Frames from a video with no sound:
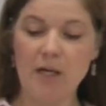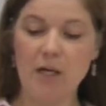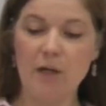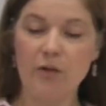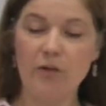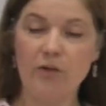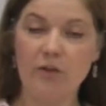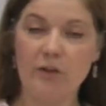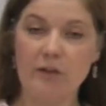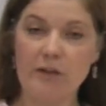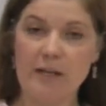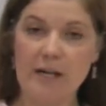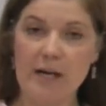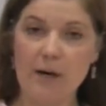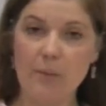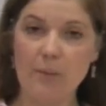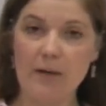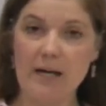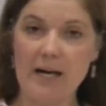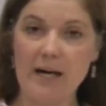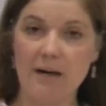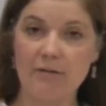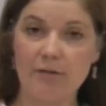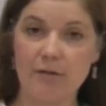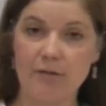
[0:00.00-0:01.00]
So now we
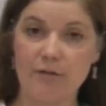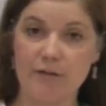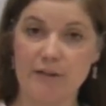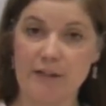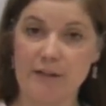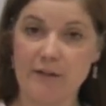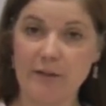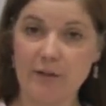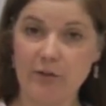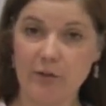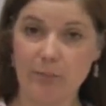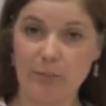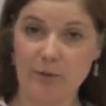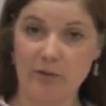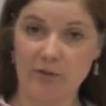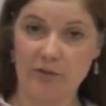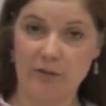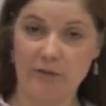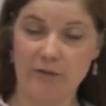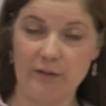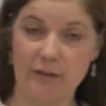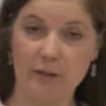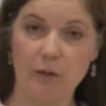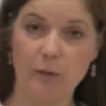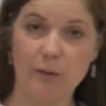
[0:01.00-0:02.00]
have a very
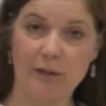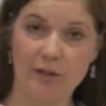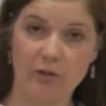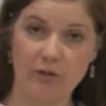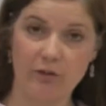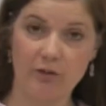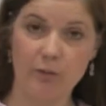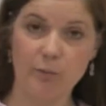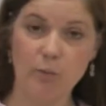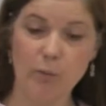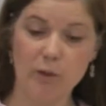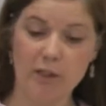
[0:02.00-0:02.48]
specific question.